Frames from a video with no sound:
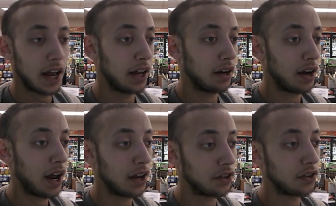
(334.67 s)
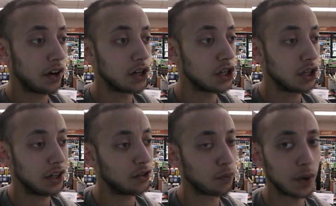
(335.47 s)
And as such,
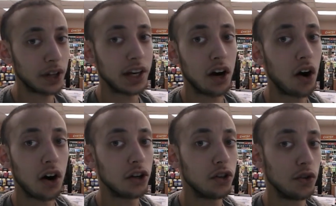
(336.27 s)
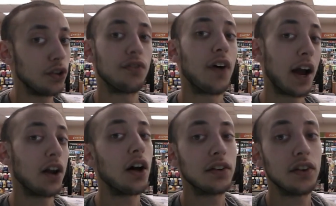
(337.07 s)
it's really hard to
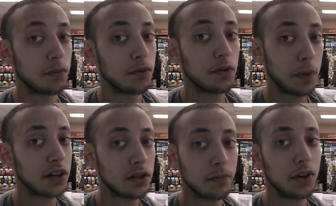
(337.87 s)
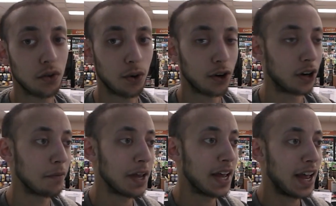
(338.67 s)
define autism spectrum
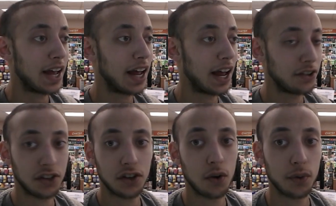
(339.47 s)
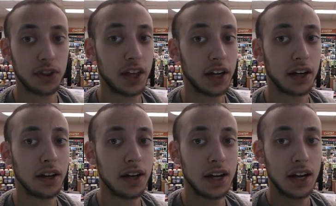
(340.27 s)
disorder as its own
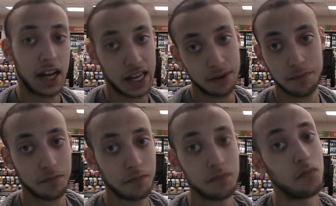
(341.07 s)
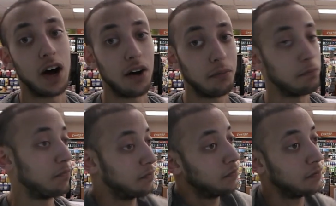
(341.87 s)
thing. And, well,
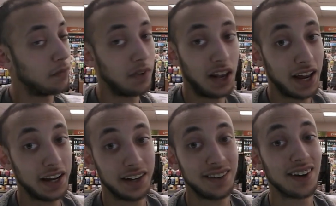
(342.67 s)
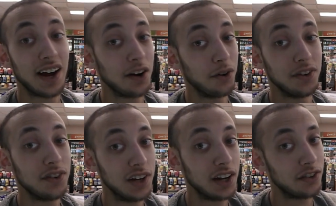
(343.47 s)
like its title
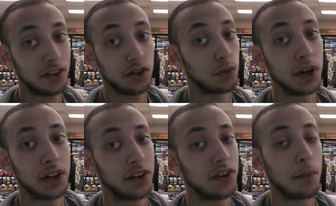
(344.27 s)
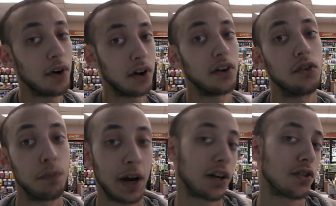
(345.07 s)
insists, it's really somewhat on a
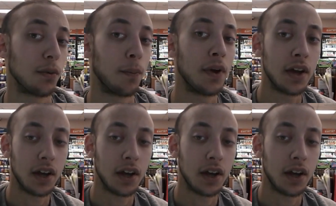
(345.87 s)
spectrum,